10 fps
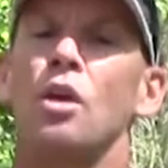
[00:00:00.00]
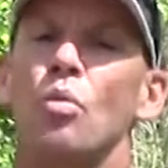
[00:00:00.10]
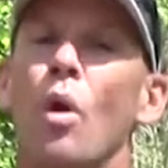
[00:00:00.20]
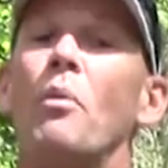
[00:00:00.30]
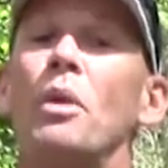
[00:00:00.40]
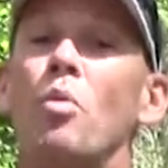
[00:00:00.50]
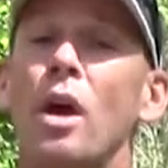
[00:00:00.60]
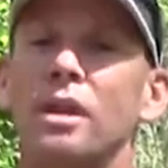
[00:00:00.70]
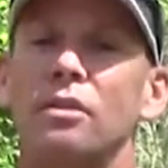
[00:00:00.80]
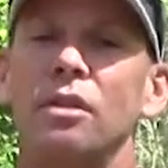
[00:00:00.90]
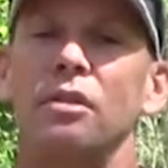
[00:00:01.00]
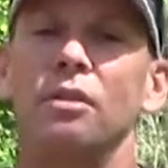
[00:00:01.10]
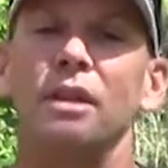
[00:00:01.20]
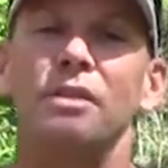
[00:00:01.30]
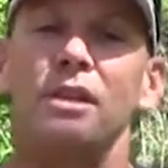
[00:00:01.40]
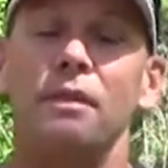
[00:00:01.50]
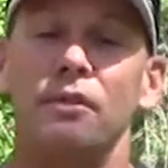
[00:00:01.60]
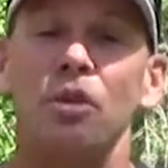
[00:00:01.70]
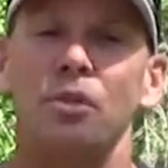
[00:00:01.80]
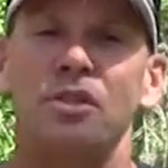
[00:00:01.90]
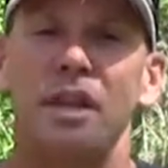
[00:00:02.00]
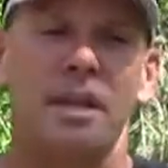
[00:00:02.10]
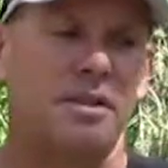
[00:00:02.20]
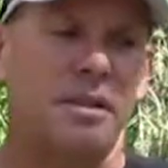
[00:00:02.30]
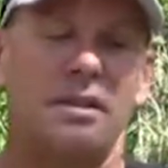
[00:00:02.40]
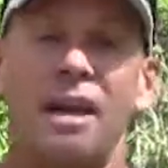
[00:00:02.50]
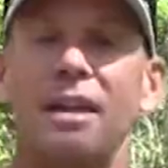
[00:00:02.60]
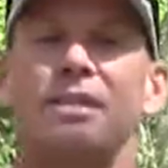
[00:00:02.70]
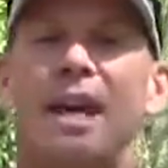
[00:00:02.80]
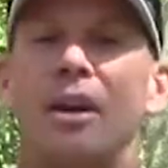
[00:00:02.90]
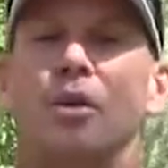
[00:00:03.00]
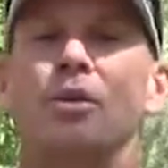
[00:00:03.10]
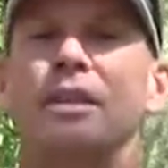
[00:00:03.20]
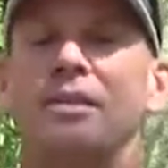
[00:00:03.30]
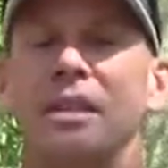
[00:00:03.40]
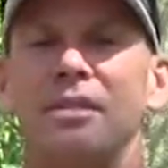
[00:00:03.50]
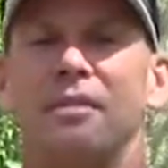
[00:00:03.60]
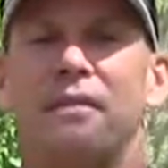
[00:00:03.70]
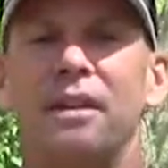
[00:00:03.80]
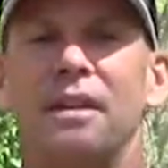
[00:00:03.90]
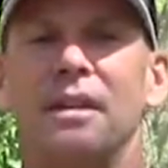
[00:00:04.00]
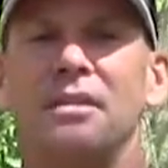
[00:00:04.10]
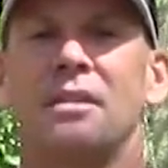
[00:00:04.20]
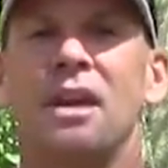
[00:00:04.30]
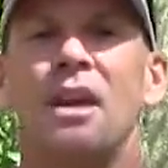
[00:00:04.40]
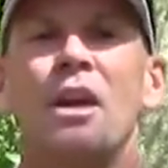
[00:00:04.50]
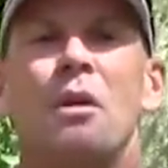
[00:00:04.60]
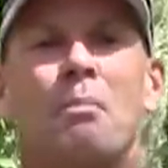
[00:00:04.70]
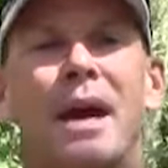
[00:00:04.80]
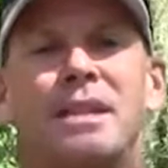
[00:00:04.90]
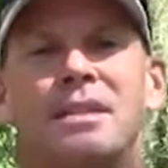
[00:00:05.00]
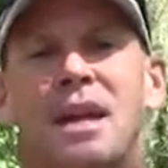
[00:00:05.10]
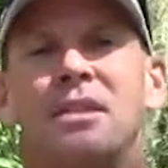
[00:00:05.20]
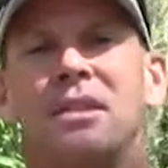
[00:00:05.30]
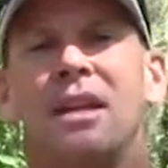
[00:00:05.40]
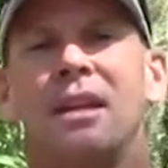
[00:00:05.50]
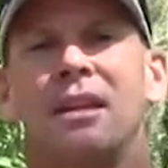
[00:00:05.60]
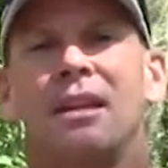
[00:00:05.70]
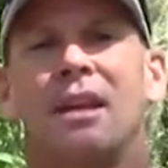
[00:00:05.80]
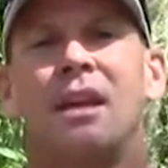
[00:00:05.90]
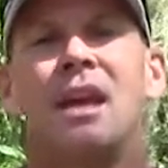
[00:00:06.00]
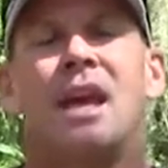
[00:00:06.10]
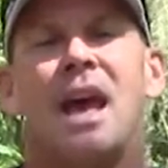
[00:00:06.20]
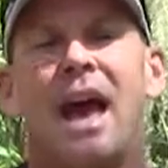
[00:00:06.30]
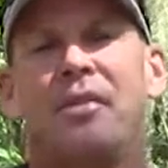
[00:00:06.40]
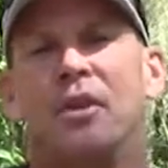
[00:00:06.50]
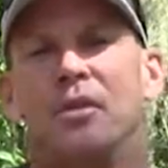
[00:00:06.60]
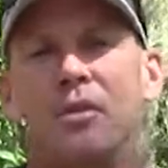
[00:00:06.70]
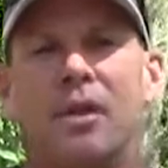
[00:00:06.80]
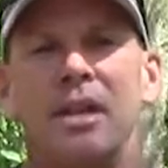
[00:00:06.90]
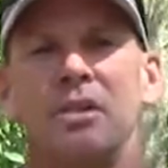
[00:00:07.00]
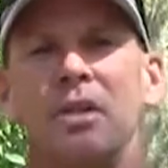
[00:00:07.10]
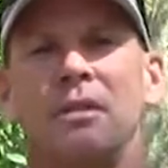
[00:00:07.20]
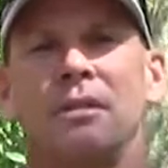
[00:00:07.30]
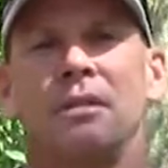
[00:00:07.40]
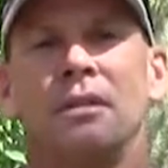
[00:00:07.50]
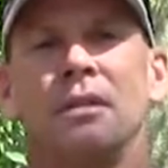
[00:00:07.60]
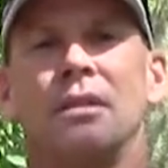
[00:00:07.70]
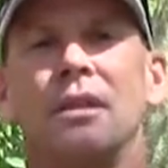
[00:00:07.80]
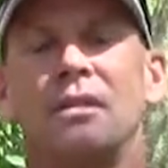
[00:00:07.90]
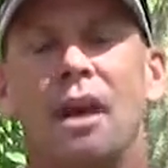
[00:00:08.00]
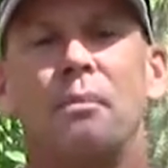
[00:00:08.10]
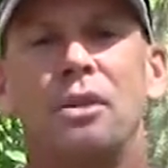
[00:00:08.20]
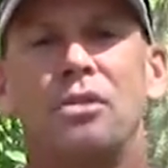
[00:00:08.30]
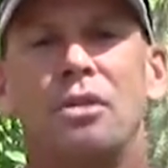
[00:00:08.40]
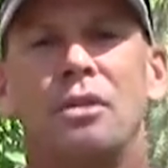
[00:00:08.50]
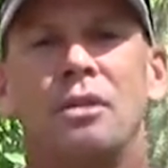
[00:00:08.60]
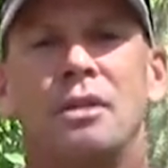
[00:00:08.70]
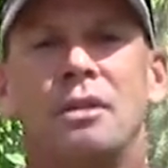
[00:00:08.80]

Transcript: What we want to do is give you a chance to test that early season fitness by testing it at the duration, the temperature.